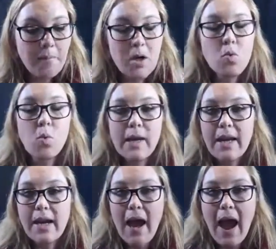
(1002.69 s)

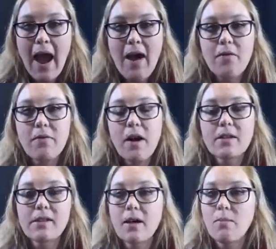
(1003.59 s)
We have
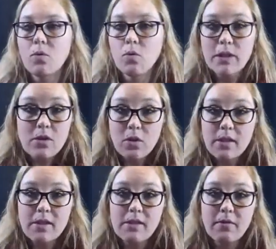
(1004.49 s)
some
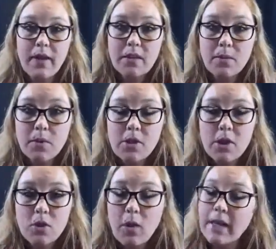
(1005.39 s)
resources available to
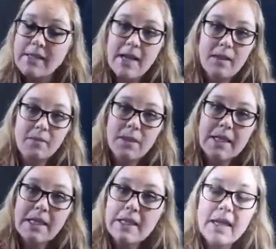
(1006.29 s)
you. I said at the
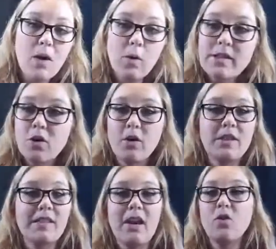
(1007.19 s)
beginning that I wasn't going
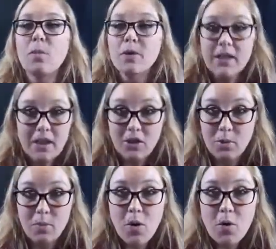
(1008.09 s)
to tell you a particular
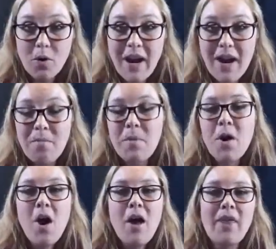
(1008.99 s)
program
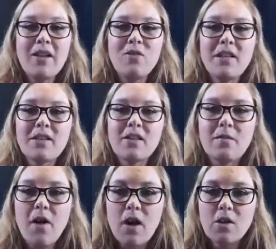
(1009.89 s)
that you needed to
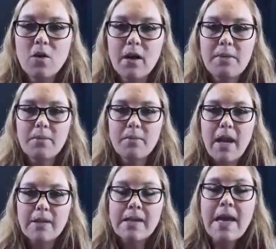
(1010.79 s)
follow or
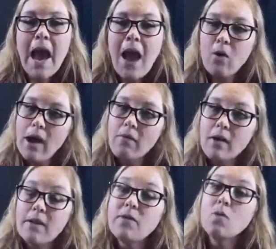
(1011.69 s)
implement.
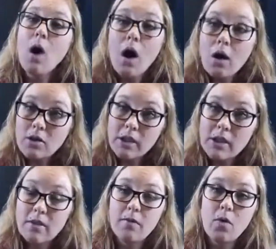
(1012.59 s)
However, if you are
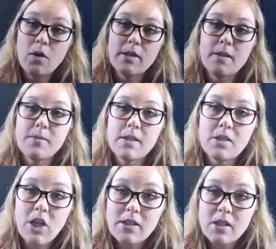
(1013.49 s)
looking for some
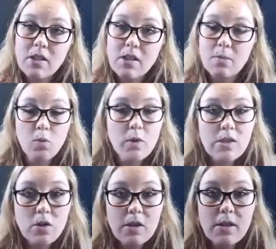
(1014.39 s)
suggestions, some
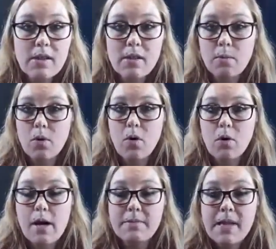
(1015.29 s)
resources, some
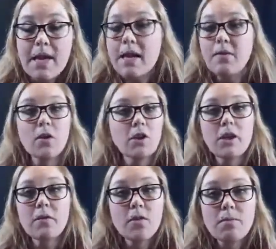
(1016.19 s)
programs, if you're
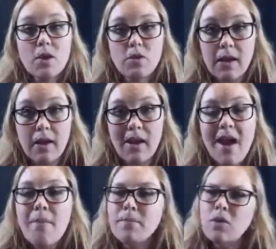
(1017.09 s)
looking for music,
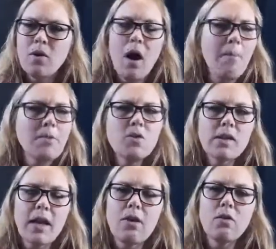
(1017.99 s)
I
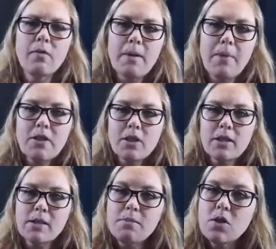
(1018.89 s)
don't know if I mentioned
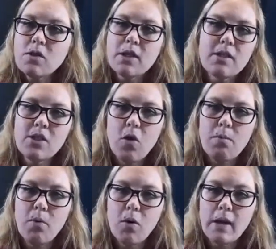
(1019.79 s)
this, music is so
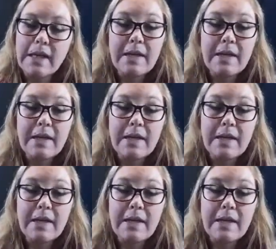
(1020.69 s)
important.